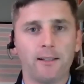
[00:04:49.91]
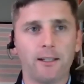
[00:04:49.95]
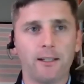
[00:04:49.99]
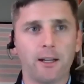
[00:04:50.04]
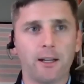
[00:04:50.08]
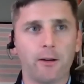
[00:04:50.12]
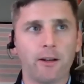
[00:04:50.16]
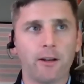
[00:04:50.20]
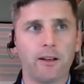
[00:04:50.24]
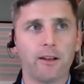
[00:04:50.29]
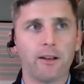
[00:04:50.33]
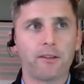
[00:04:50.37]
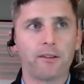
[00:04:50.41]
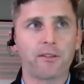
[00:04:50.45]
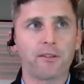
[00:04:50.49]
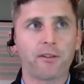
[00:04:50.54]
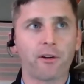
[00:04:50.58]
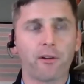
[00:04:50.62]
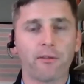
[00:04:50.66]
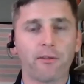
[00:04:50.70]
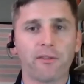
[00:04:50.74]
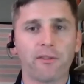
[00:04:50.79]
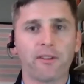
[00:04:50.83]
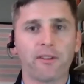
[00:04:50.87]
you know, it
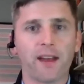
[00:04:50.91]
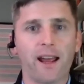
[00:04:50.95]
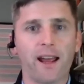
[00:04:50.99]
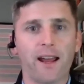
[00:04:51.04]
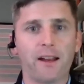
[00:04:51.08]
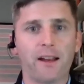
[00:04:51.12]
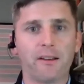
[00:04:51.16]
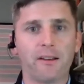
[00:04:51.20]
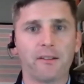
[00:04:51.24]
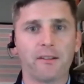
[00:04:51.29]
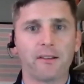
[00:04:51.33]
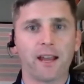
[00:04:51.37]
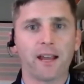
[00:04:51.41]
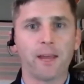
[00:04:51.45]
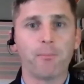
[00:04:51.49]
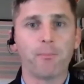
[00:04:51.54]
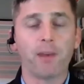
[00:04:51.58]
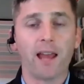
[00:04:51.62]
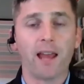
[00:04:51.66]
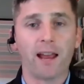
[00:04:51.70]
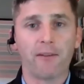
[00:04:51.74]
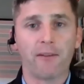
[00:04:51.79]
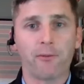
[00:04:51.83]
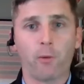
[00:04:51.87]
serves as a
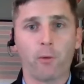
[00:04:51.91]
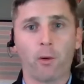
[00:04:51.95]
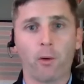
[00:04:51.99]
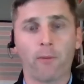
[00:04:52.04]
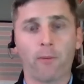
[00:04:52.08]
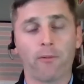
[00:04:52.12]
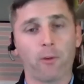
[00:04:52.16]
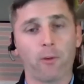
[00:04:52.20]
platform